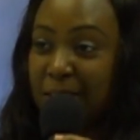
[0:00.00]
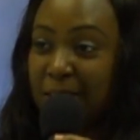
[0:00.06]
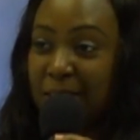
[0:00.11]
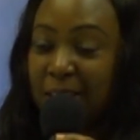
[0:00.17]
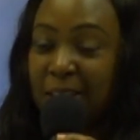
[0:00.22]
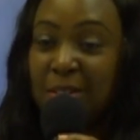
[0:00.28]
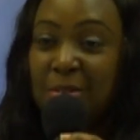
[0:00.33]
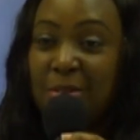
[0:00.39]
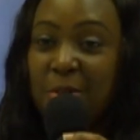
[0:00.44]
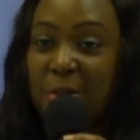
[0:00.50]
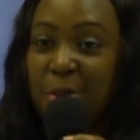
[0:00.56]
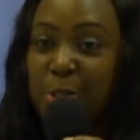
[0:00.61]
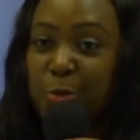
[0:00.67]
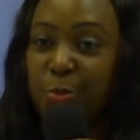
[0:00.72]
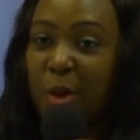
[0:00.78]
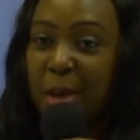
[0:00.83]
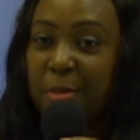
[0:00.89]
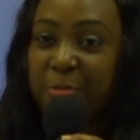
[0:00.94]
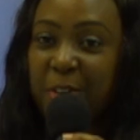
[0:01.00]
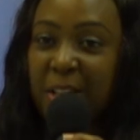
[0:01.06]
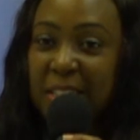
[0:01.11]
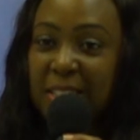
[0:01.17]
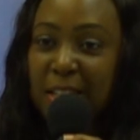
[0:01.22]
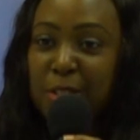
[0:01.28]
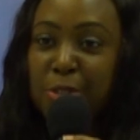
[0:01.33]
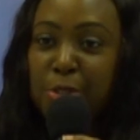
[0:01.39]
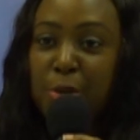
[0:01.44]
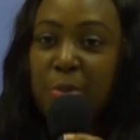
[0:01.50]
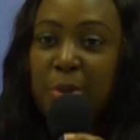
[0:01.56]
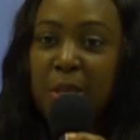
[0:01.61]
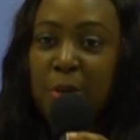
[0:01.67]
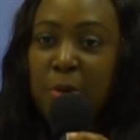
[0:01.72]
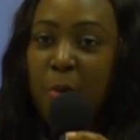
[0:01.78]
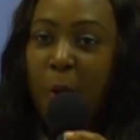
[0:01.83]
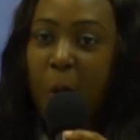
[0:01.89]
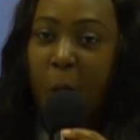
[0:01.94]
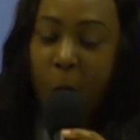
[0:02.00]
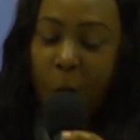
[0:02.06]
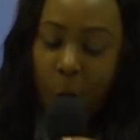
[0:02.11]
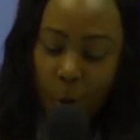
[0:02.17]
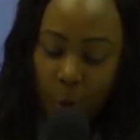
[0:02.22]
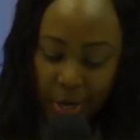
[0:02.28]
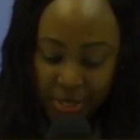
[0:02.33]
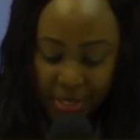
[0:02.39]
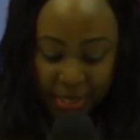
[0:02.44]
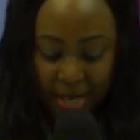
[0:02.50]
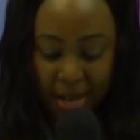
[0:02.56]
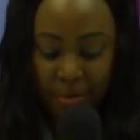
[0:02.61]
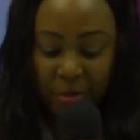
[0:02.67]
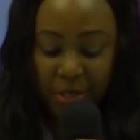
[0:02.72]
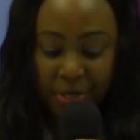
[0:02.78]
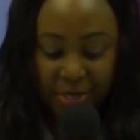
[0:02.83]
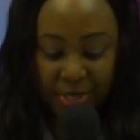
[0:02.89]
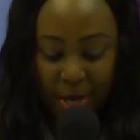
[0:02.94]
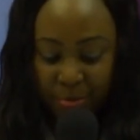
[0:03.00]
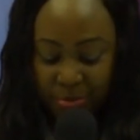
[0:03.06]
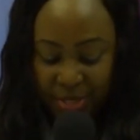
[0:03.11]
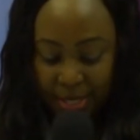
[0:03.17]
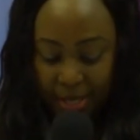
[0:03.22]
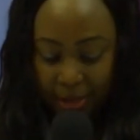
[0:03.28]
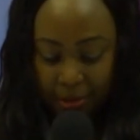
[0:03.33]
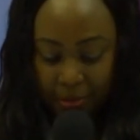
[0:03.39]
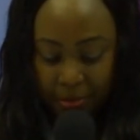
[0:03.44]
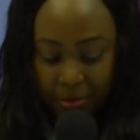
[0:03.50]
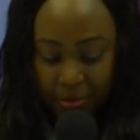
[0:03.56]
He knows we are victors. So he'll always come with something.